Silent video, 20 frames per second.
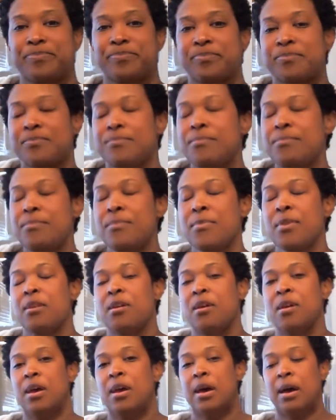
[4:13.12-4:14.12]

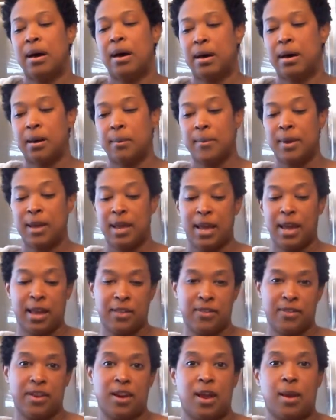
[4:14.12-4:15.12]
And
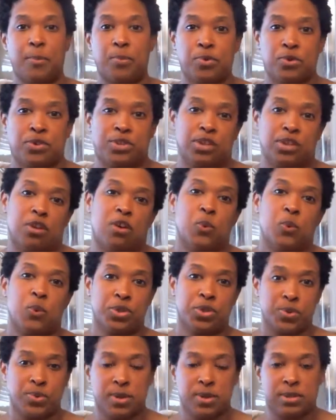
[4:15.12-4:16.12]
then I proceed on
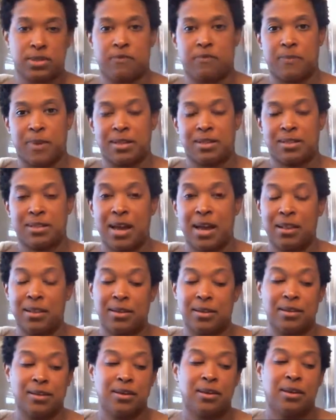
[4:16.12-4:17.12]
with the rest of my styling.